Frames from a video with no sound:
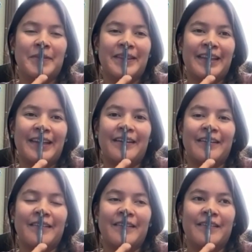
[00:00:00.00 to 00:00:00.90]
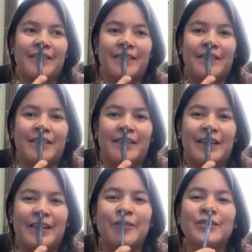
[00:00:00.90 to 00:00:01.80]
But then
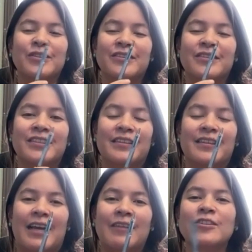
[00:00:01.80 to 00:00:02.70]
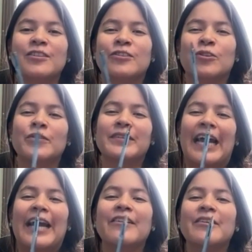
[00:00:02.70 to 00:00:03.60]
I was so
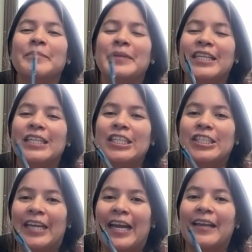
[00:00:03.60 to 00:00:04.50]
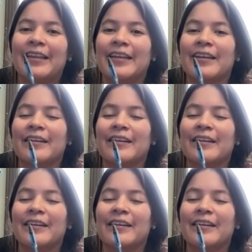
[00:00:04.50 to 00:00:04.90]
tired of being shy,